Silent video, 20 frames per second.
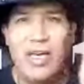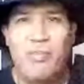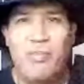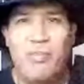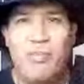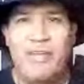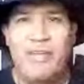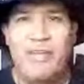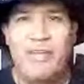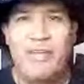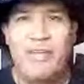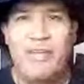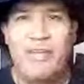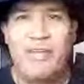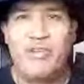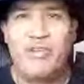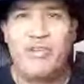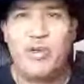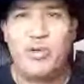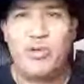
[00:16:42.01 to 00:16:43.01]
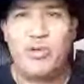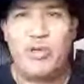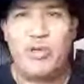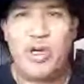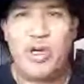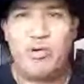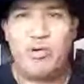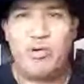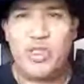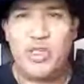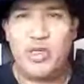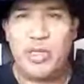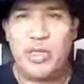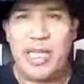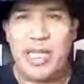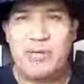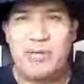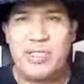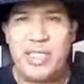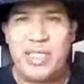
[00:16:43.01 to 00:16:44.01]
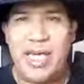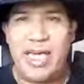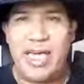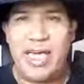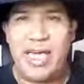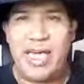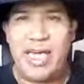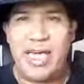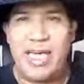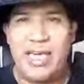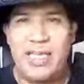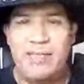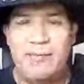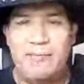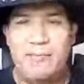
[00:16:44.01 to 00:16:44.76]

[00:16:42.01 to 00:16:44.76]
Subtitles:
A Bigfoot who goes to your left side